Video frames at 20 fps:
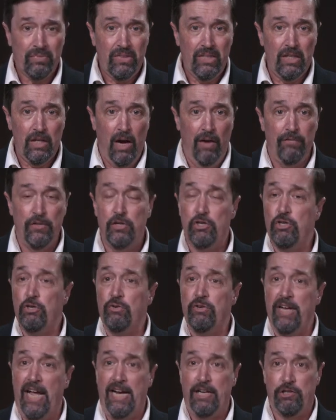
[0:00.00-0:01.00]
of the two
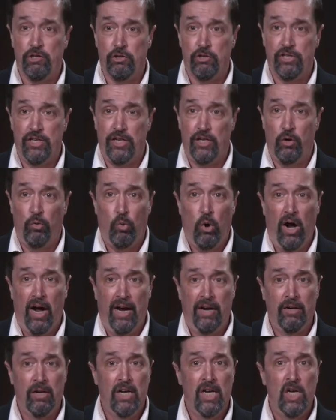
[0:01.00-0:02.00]
natures into
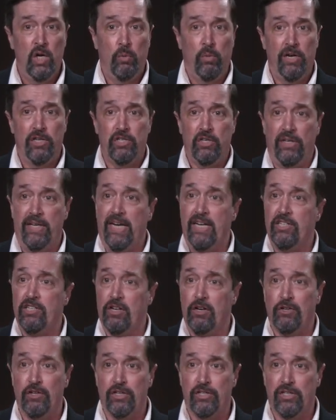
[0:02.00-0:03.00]
one, which leads
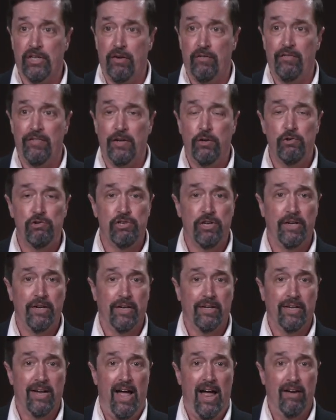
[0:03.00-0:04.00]
to just confusion
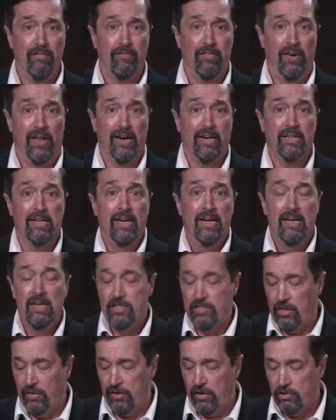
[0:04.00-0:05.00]
and conflict.
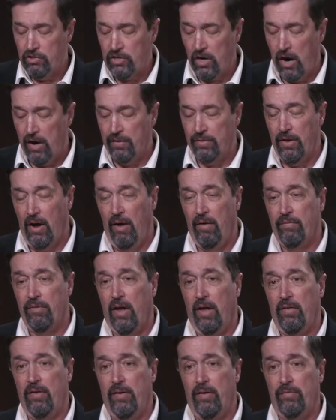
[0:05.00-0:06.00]
So, those are
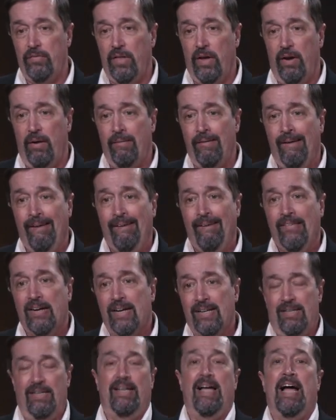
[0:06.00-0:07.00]
the, the
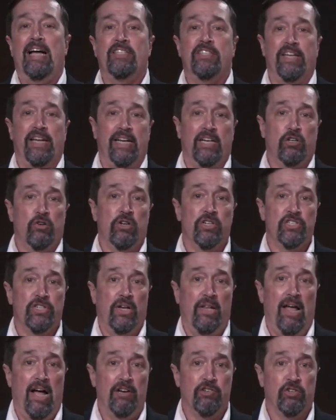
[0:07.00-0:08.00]
classic
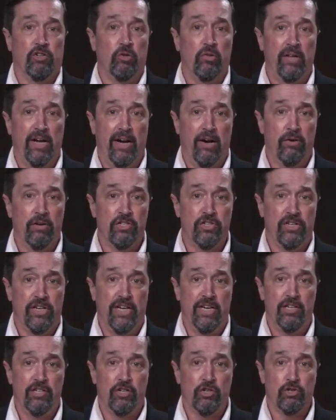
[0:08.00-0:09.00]
Christological
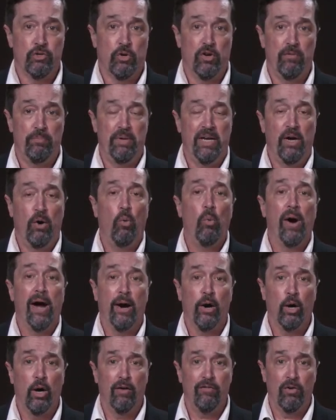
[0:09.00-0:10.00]
heresies to sort of be
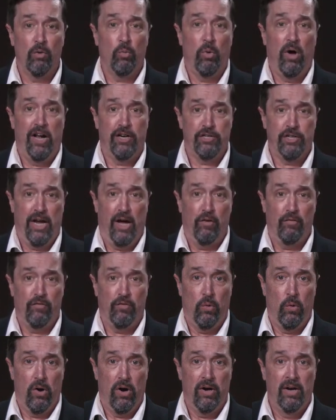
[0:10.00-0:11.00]
aware of and watch out
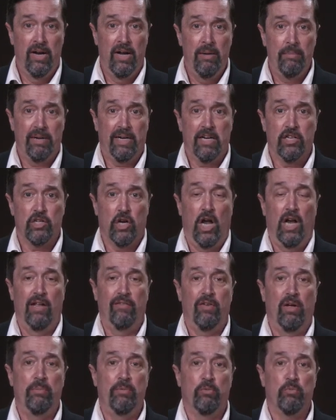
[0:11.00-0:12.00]
for, because all of
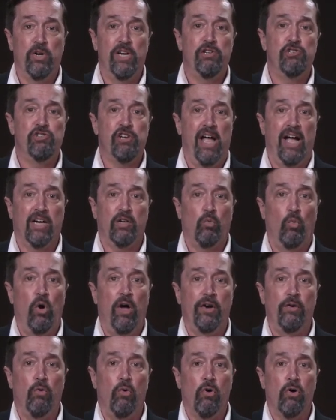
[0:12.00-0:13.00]
them reject
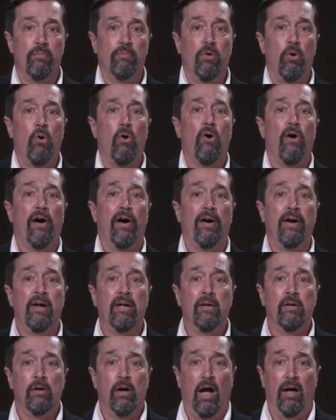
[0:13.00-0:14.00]
one or more
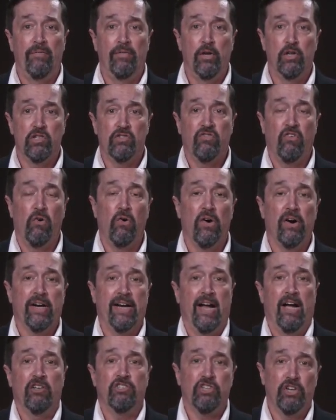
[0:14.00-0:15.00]
of those four
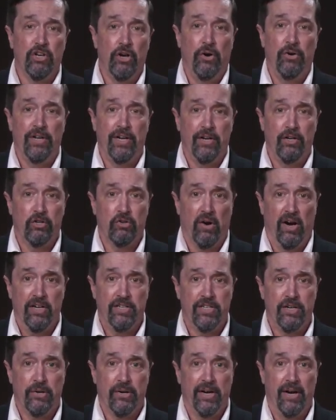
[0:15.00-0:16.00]
Chalcedonian
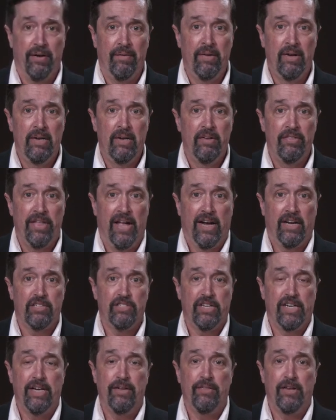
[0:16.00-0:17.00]
criteria. Thanks.
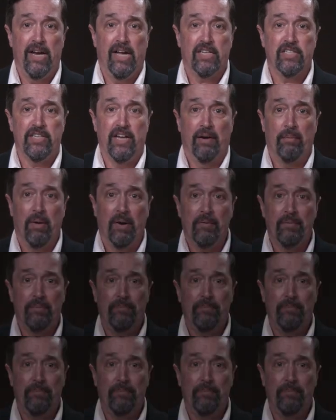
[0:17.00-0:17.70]
See you in the next segment.